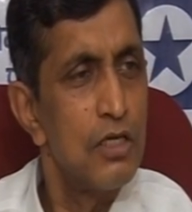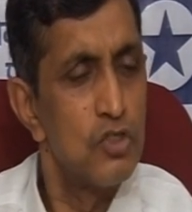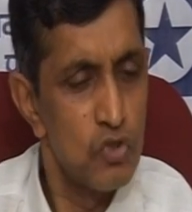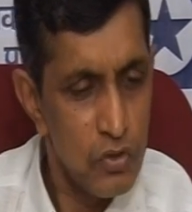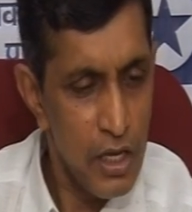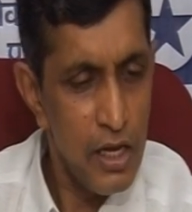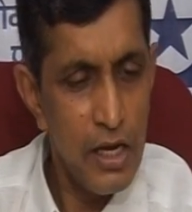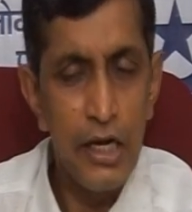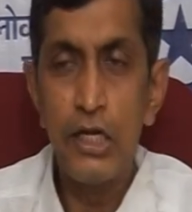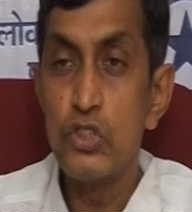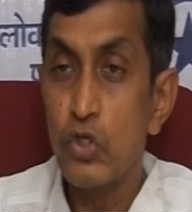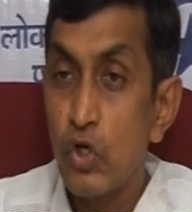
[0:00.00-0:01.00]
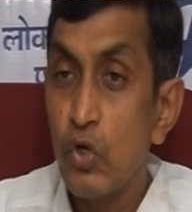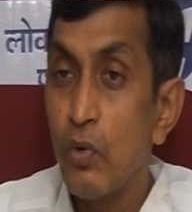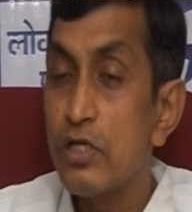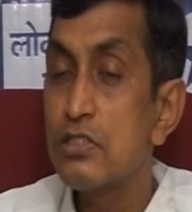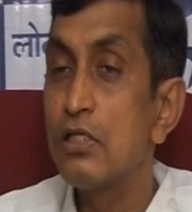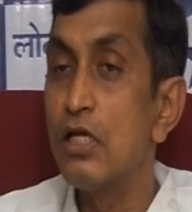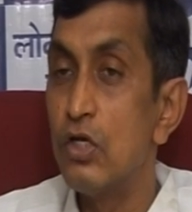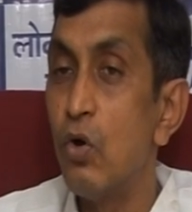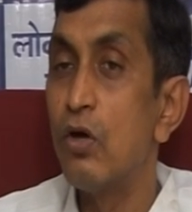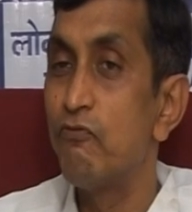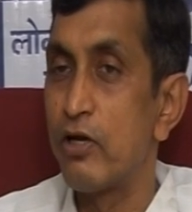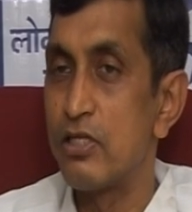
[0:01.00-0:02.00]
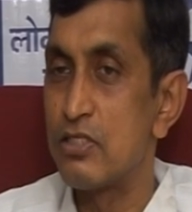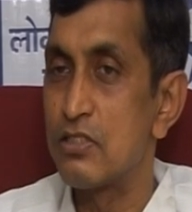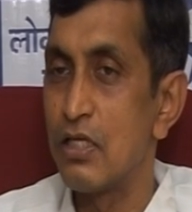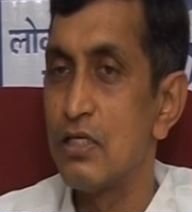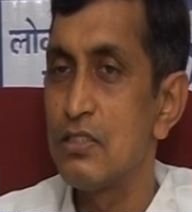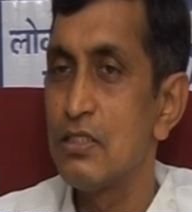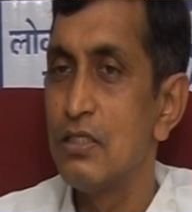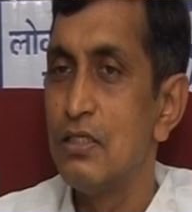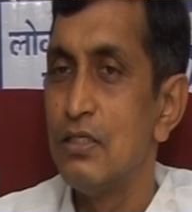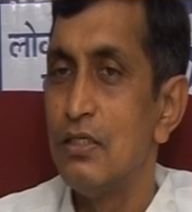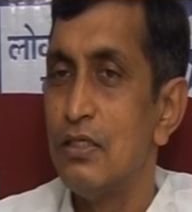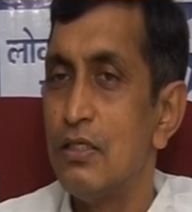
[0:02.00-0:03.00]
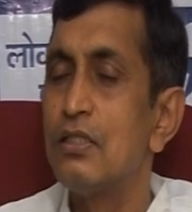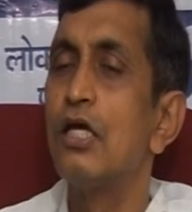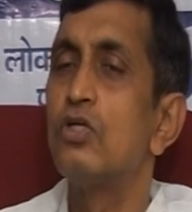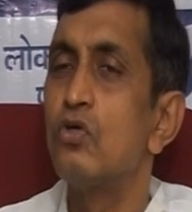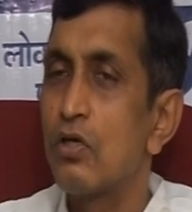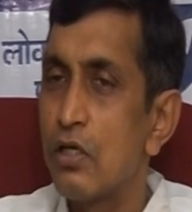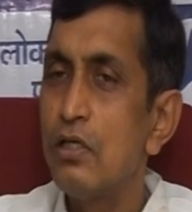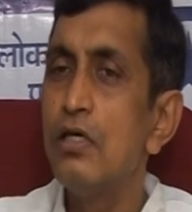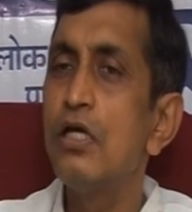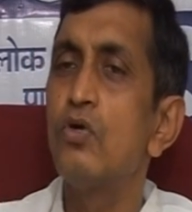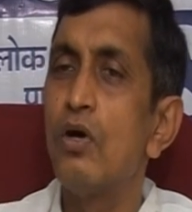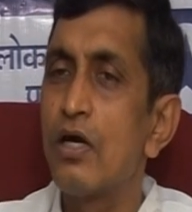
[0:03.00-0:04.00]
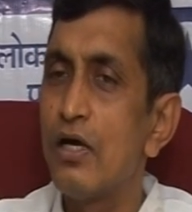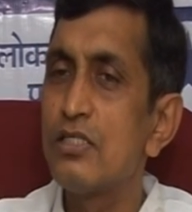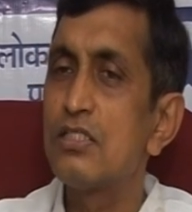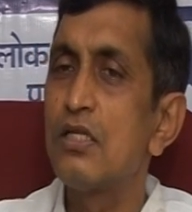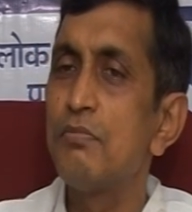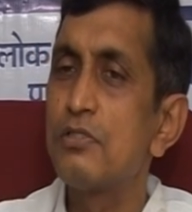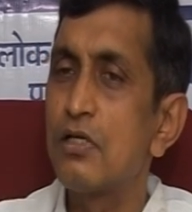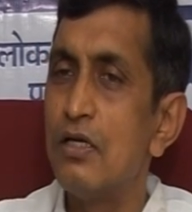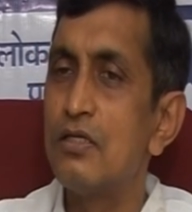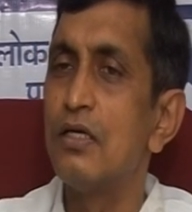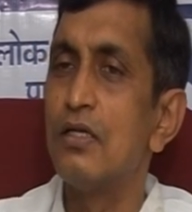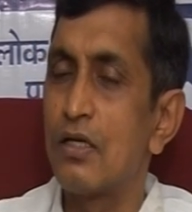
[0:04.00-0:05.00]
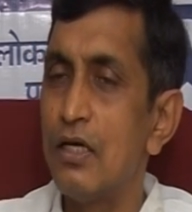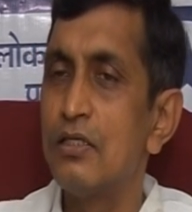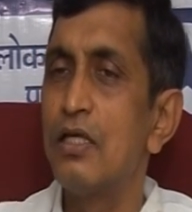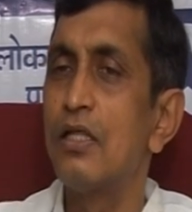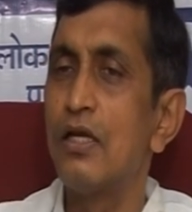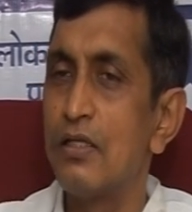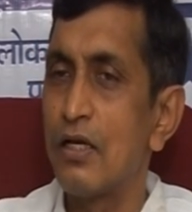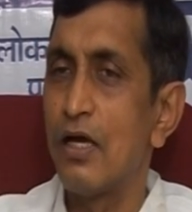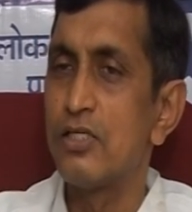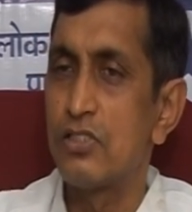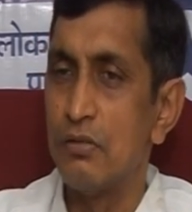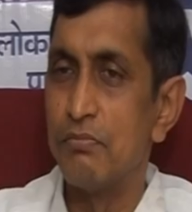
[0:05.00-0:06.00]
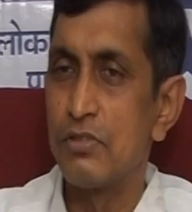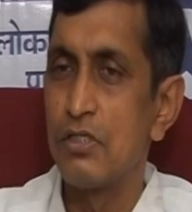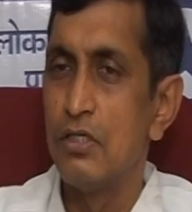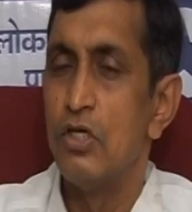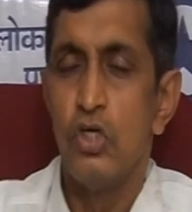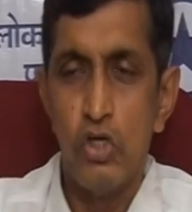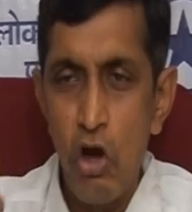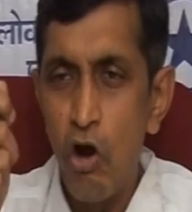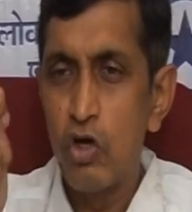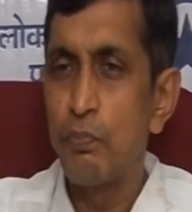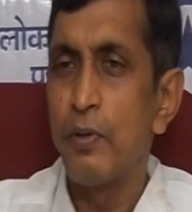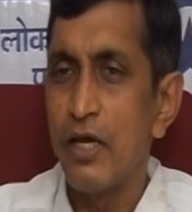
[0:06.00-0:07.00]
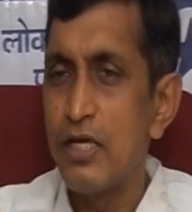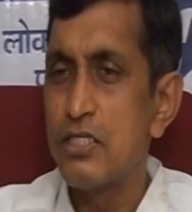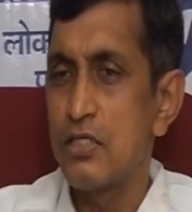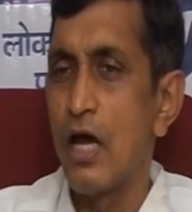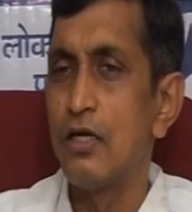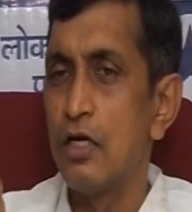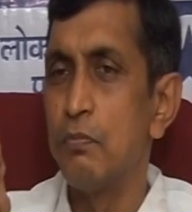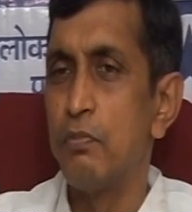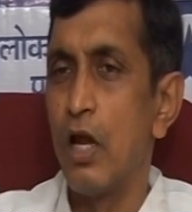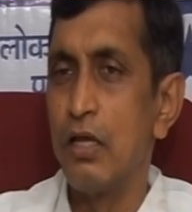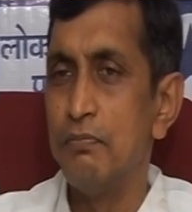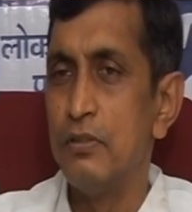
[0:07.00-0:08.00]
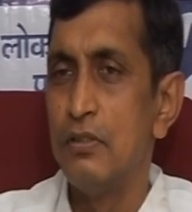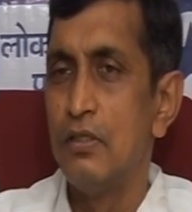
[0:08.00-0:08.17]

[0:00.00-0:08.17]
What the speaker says: Today it is universally known, for instance, that to clear your customs container at the customs, you have to pay a standard bribe.